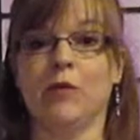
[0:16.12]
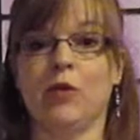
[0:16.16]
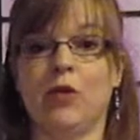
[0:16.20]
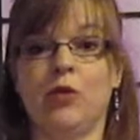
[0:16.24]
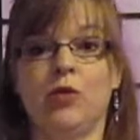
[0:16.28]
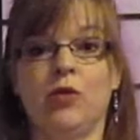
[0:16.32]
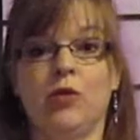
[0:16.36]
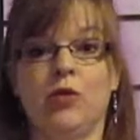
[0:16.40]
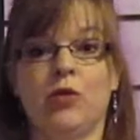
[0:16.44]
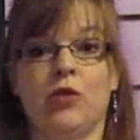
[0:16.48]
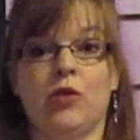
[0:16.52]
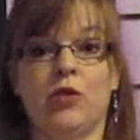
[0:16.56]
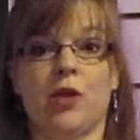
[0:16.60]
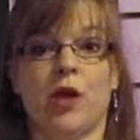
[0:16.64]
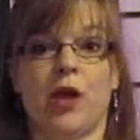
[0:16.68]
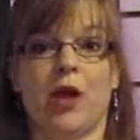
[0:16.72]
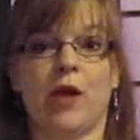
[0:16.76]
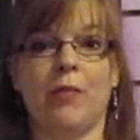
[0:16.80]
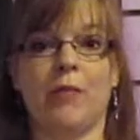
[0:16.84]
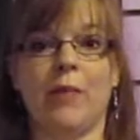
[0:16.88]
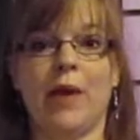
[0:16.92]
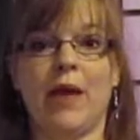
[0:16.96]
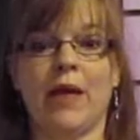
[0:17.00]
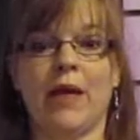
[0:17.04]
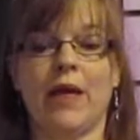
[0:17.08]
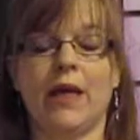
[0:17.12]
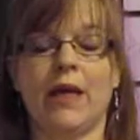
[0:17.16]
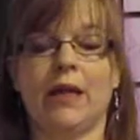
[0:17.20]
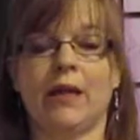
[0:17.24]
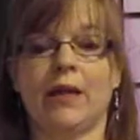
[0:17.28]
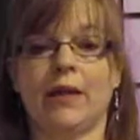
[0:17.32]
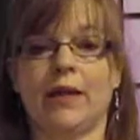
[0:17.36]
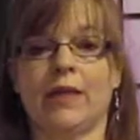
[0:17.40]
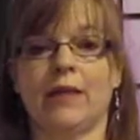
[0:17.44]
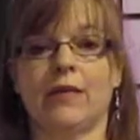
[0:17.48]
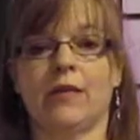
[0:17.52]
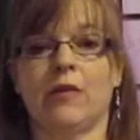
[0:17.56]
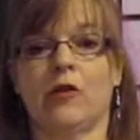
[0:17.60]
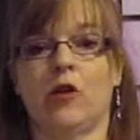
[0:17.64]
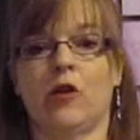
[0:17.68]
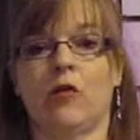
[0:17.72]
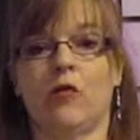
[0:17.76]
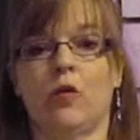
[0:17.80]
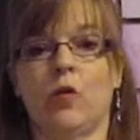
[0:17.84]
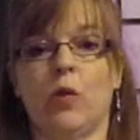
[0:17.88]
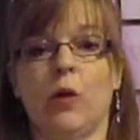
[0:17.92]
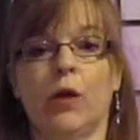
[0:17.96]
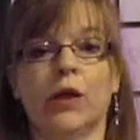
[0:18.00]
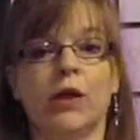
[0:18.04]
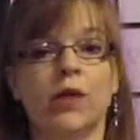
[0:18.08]
to start making a list
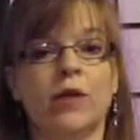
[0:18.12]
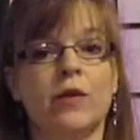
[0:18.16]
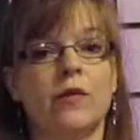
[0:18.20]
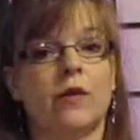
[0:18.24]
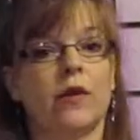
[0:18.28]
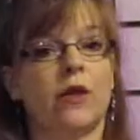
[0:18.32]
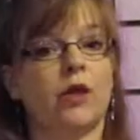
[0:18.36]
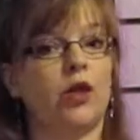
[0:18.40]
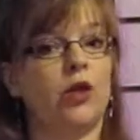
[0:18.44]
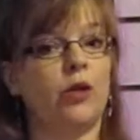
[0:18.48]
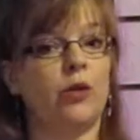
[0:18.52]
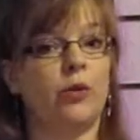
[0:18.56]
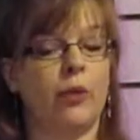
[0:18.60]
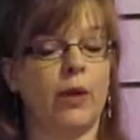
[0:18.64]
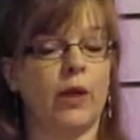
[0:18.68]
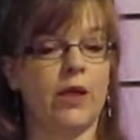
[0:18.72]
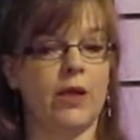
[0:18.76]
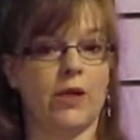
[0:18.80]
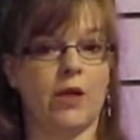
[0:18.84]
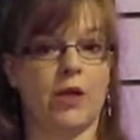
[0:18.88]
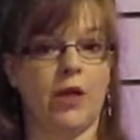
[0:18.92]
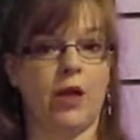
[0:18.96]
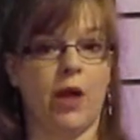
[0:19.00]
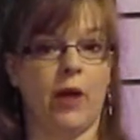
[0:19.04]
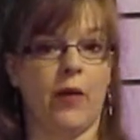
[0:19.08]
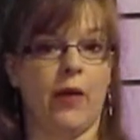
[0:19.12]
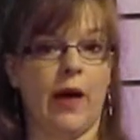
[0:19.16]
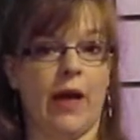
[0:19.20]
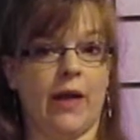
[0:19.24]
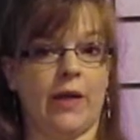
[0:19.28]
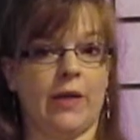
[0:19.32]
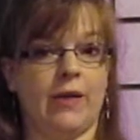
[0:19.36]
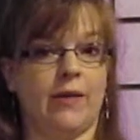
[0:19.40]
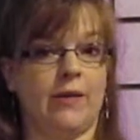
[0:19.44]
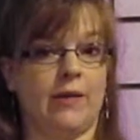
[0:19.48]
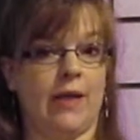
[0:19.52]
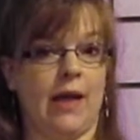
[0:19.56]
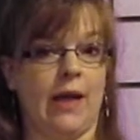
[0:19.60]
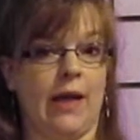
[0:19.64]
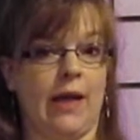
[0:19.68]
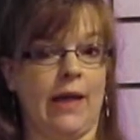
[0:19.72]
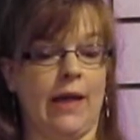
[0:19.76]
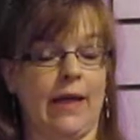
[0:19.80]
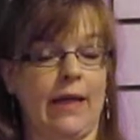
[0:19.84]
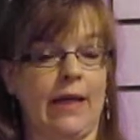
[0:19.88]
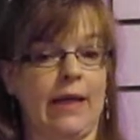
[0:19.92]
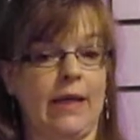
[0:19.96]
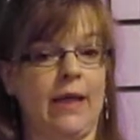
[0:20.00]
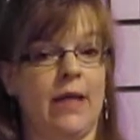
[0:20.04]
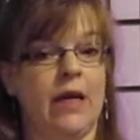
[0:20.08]
of words that you want to know how to
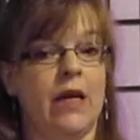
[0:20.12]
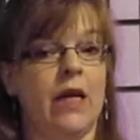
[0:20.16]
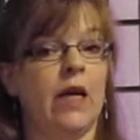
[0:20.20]
sign.